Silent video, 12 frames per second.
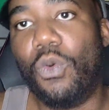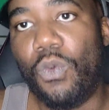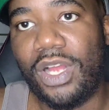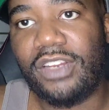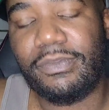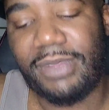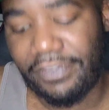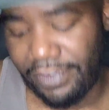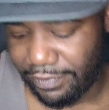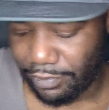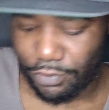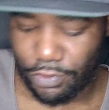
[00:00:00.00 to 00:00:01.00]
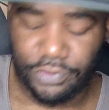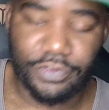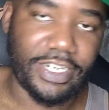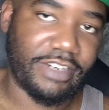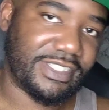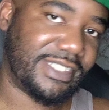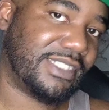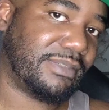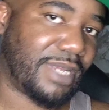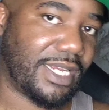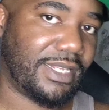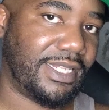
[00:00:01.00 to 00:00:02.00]
one of my favorite rose fragrances
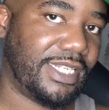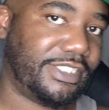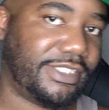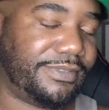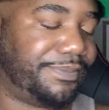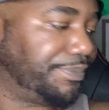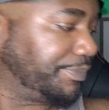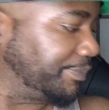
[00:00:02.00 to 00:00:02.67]
in my collection.